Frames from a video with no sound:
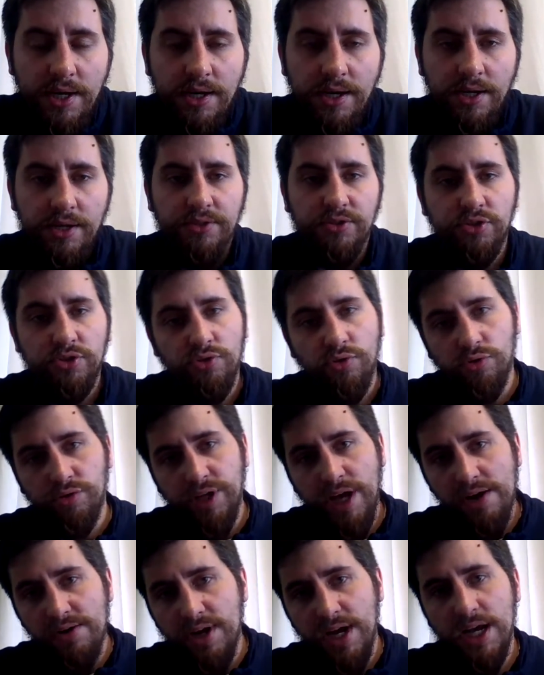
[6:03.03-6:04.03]
and scroll
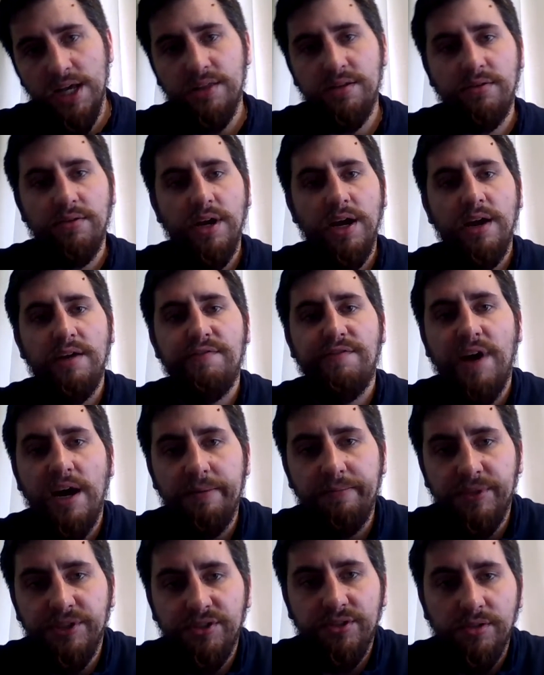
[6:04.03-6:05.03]
down to 8th grade,
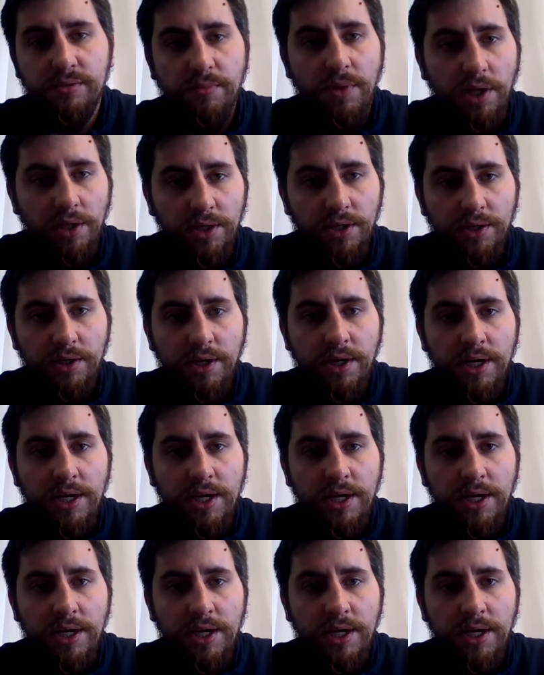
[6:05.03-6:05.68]
find Mr. Muller.